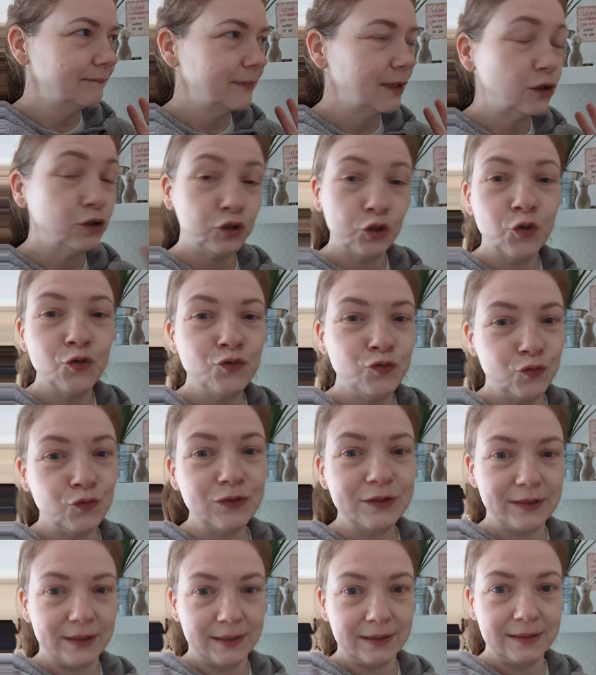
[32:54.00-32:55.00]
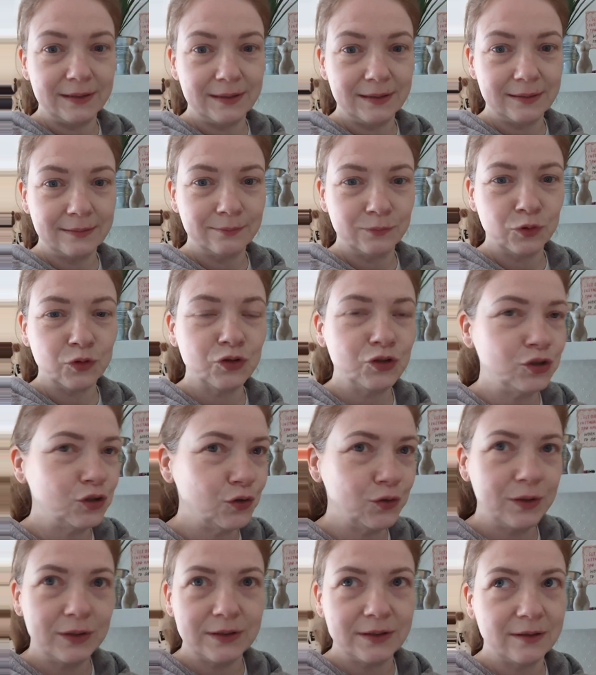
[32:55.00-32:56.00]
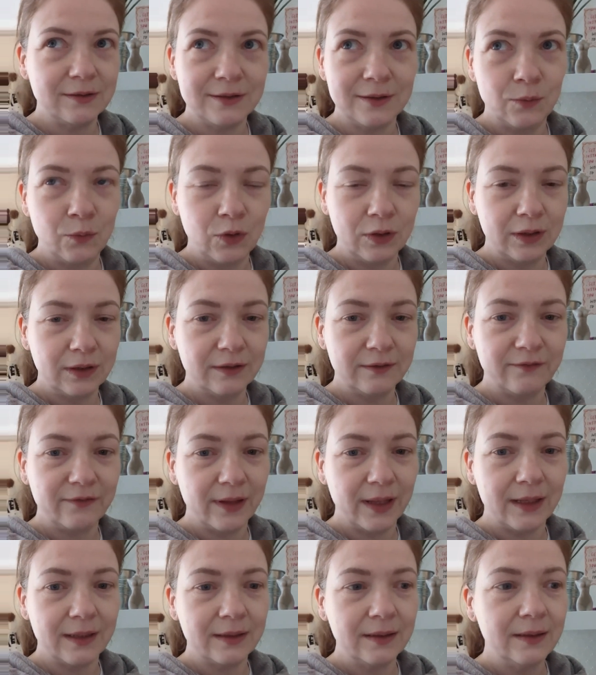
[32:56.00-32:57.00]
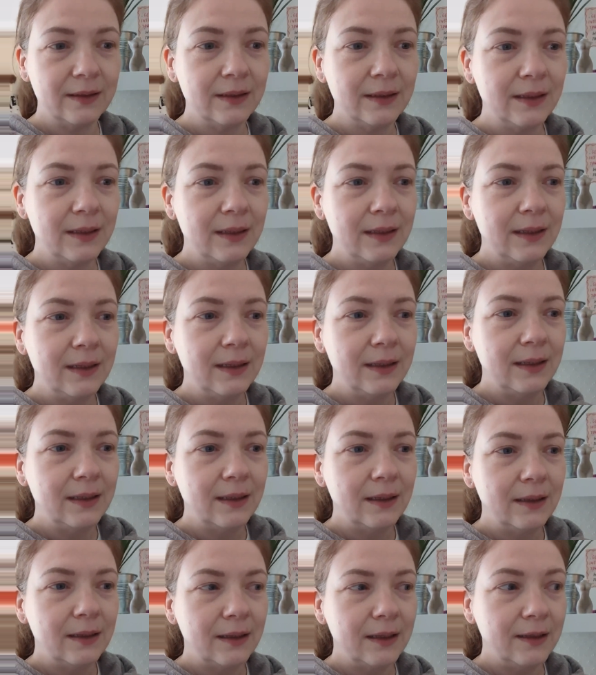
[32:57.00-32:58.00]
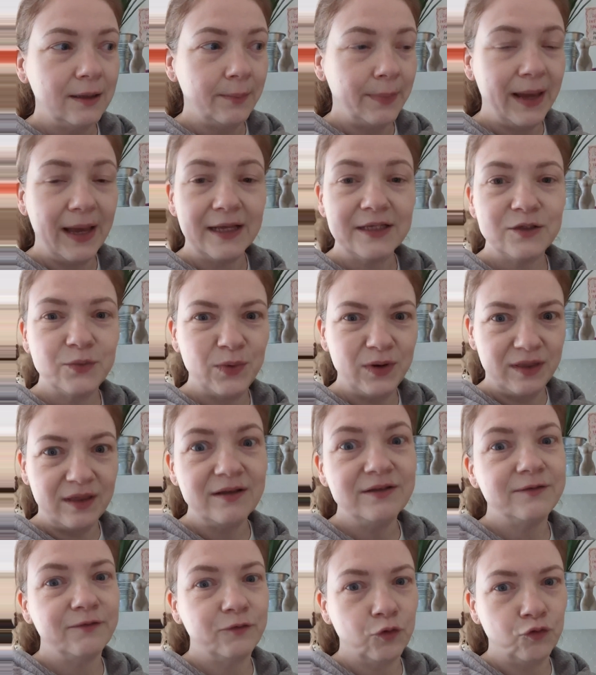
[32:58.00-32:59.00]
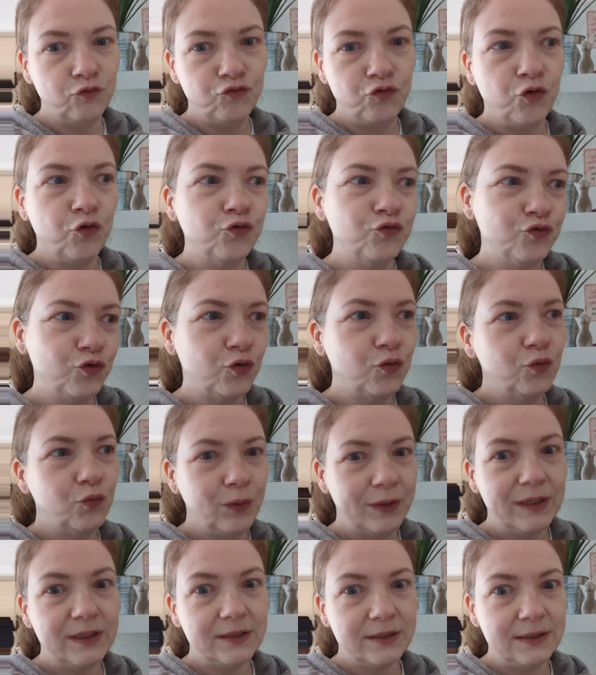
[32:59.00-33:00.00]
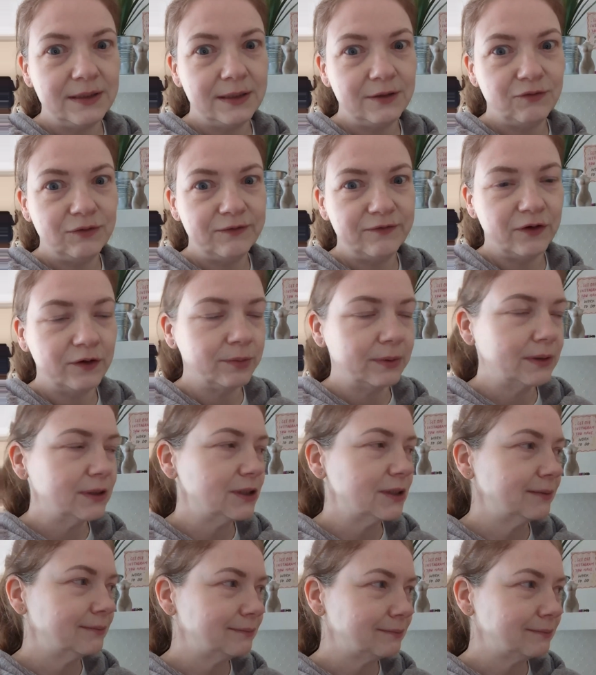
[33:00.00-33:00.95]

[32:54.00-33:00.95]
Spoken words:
John knows this. Because John has done some work in the flat in the past when things have gone wrong, not when it's needed refurbished.